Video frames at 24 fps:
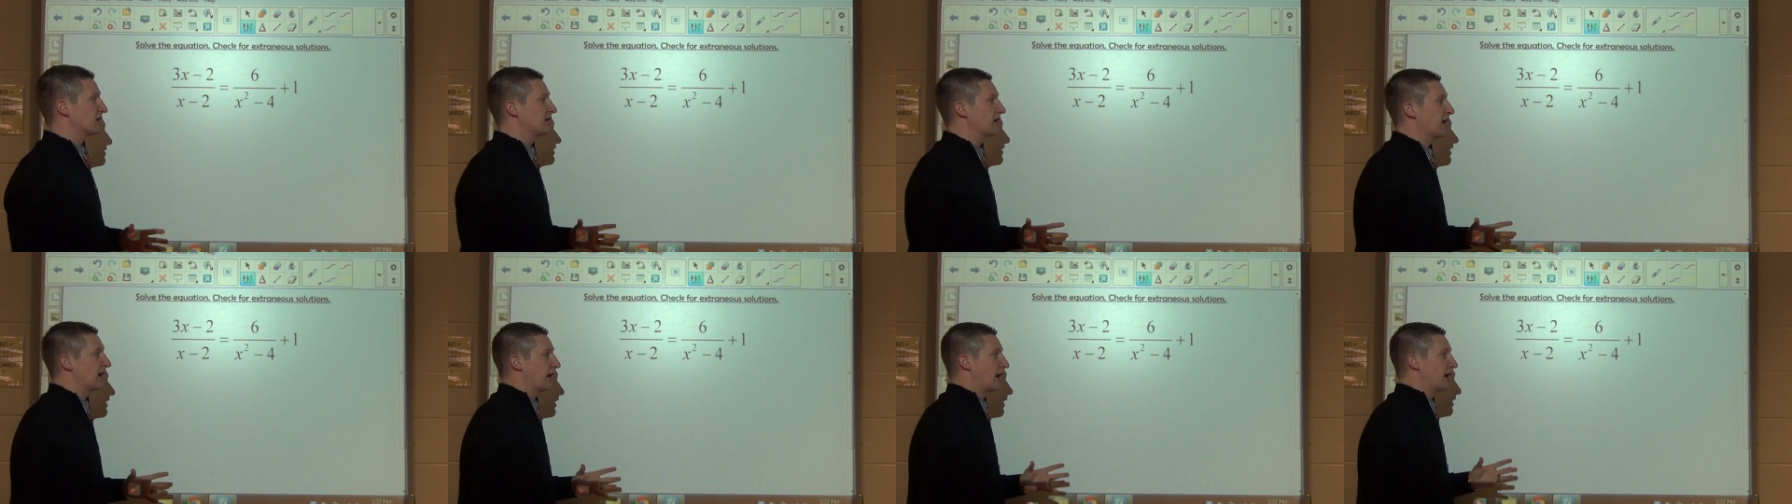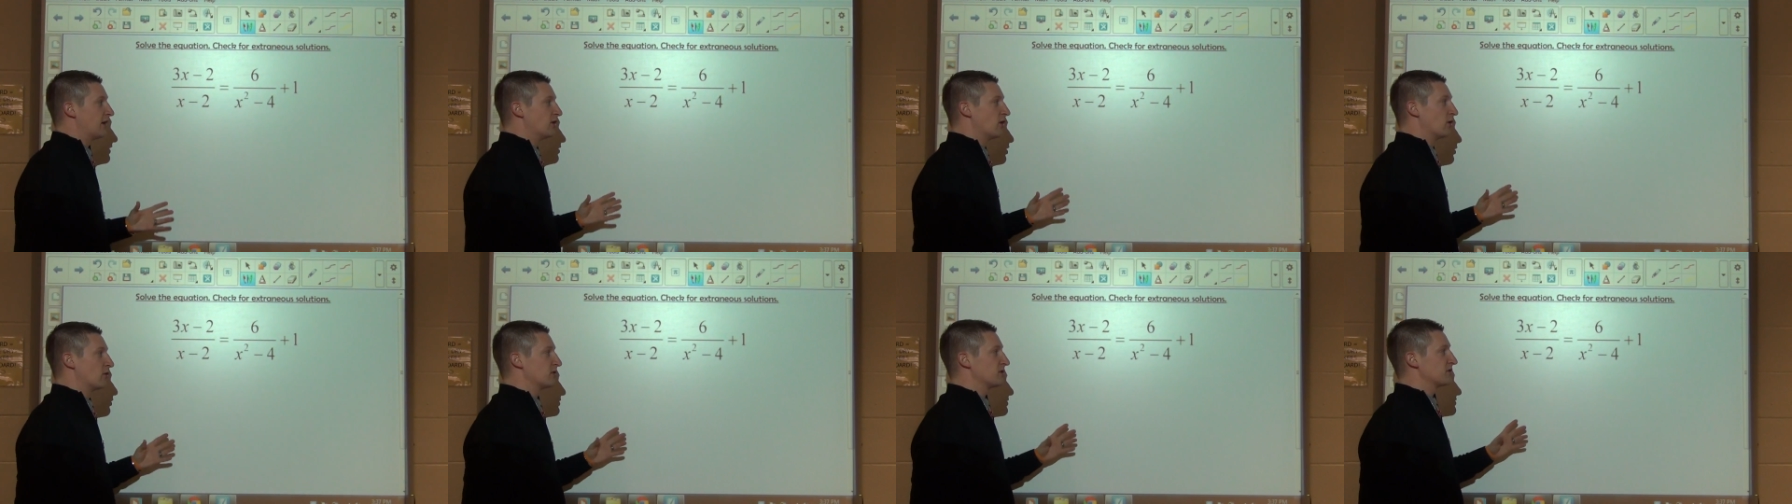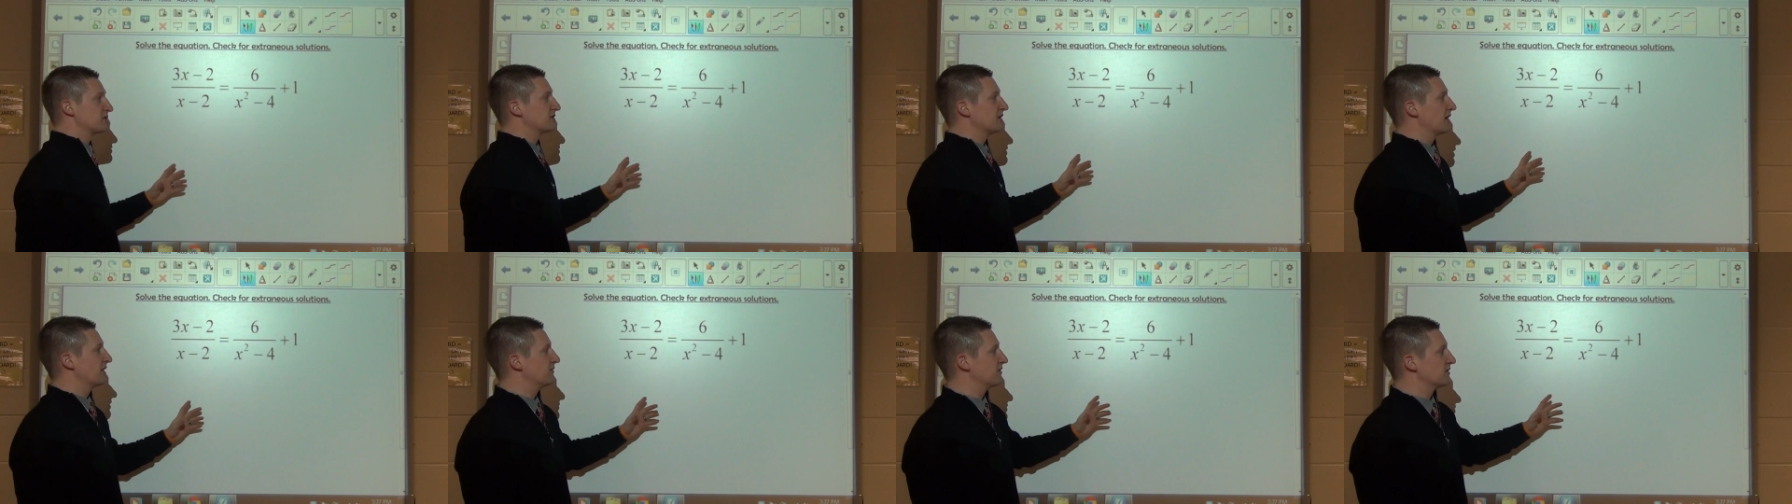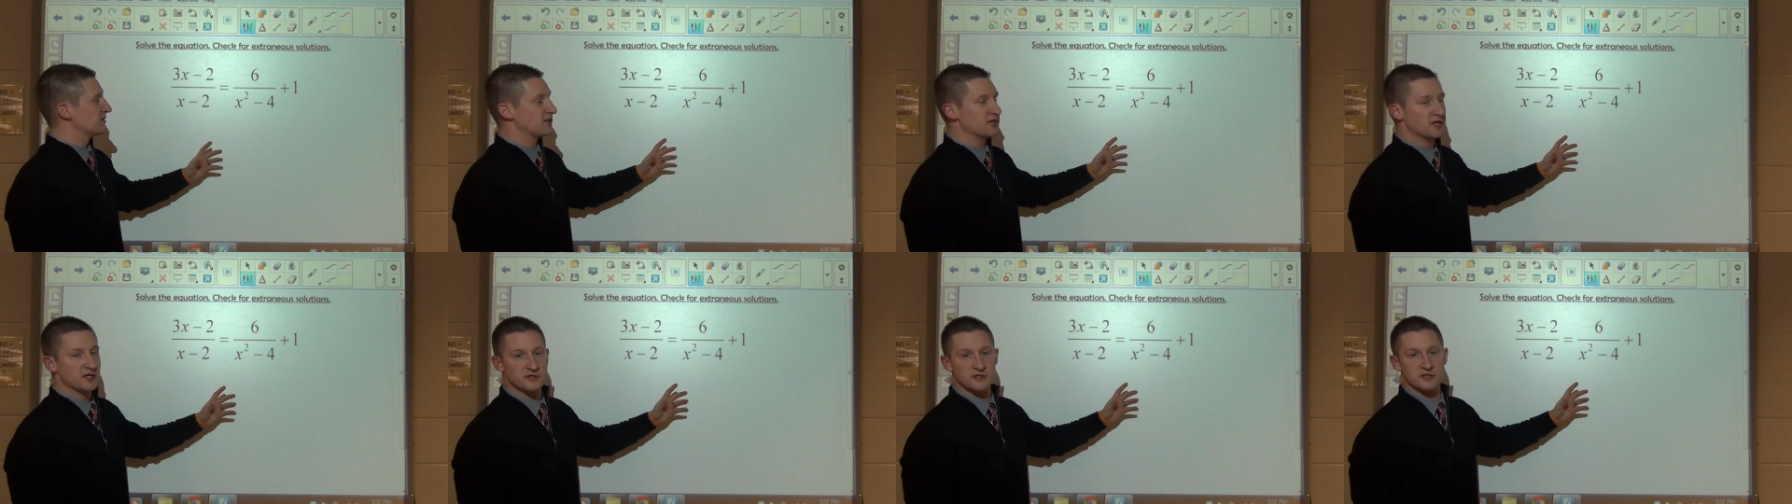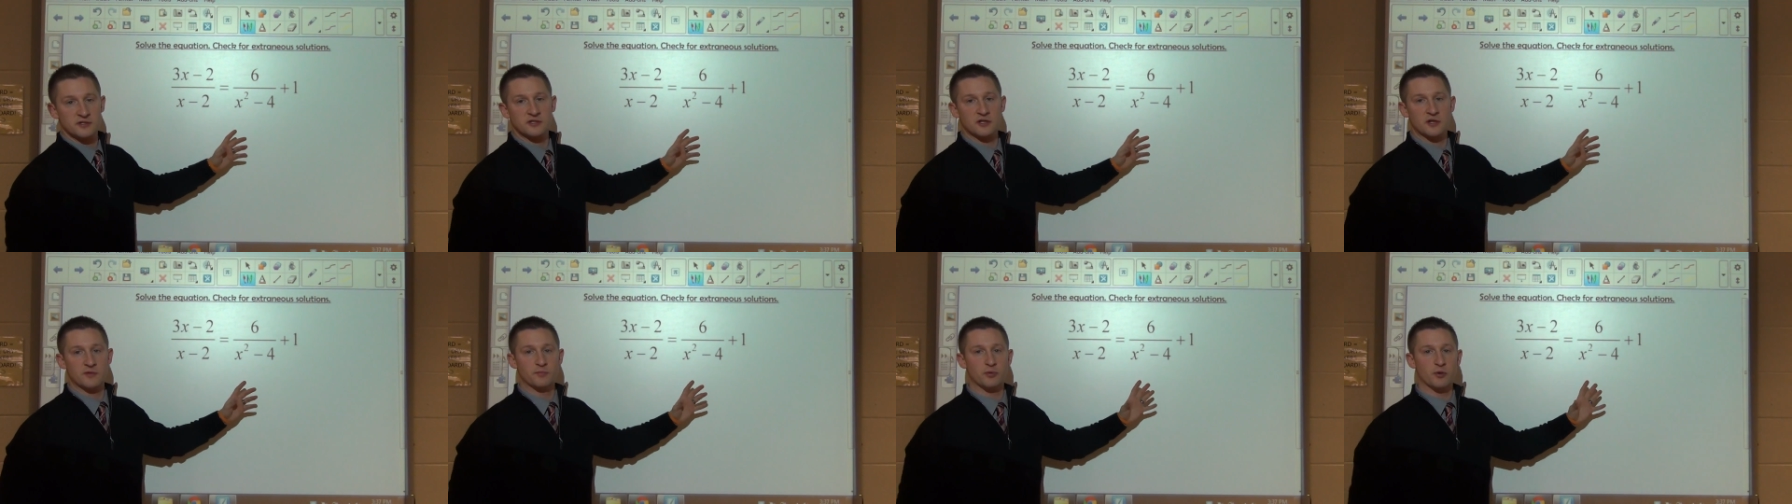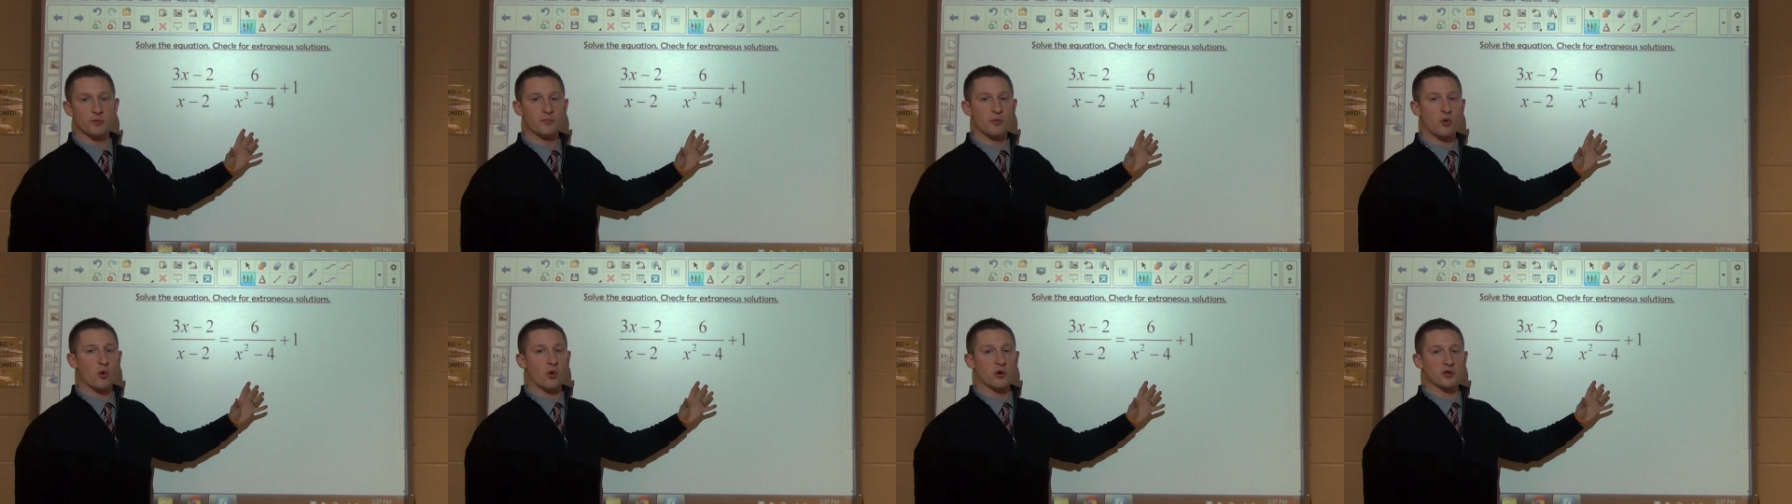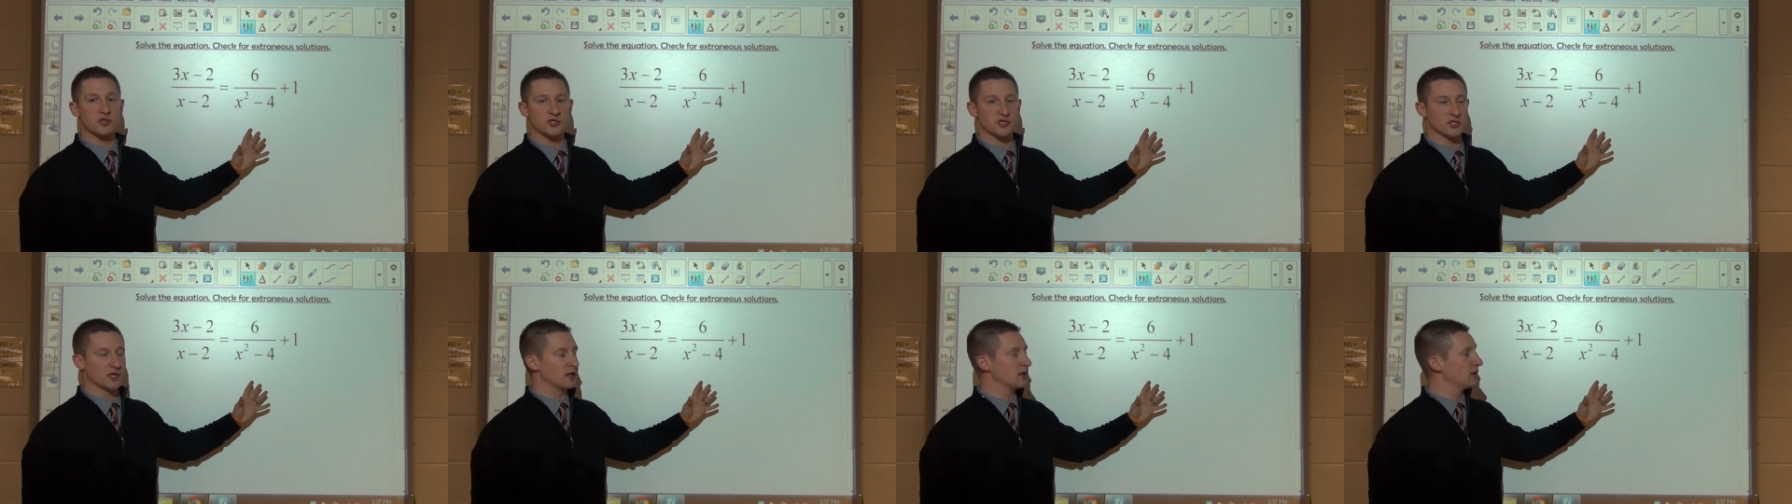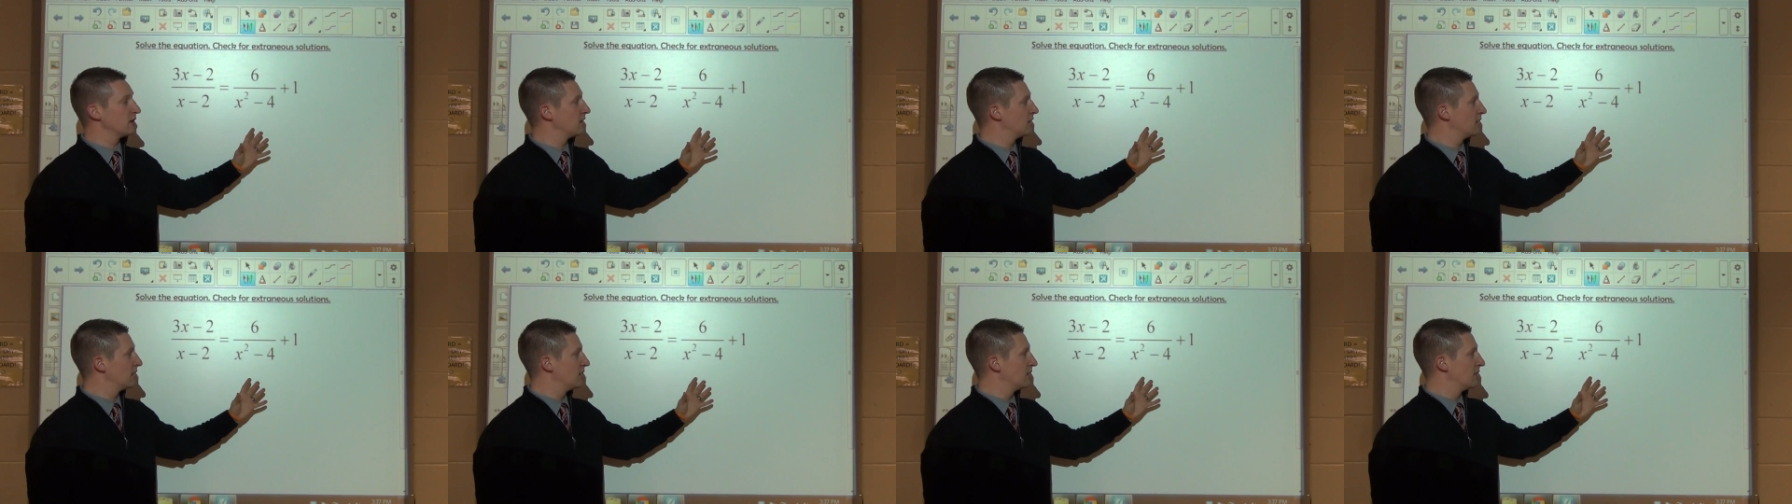again I notice that this isn't a proportion